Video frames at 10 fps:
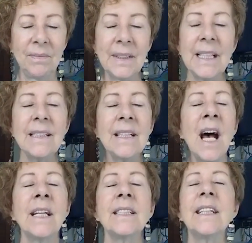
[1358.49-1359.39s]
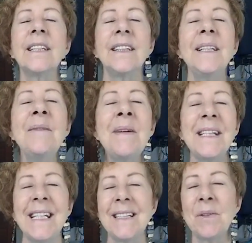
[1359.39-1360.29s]
Let's not
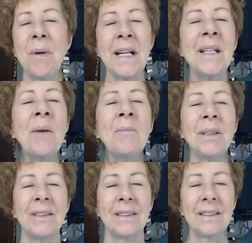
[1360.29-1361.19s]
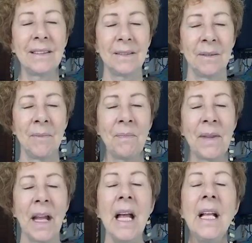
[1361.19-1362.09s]
limit this by numbers.
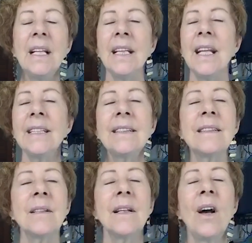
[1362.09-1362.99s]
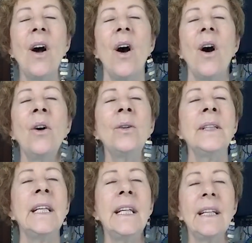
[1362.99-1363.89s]
Let's
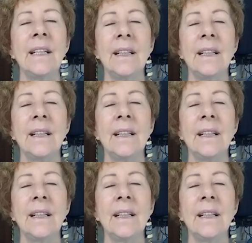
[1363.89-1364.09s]
only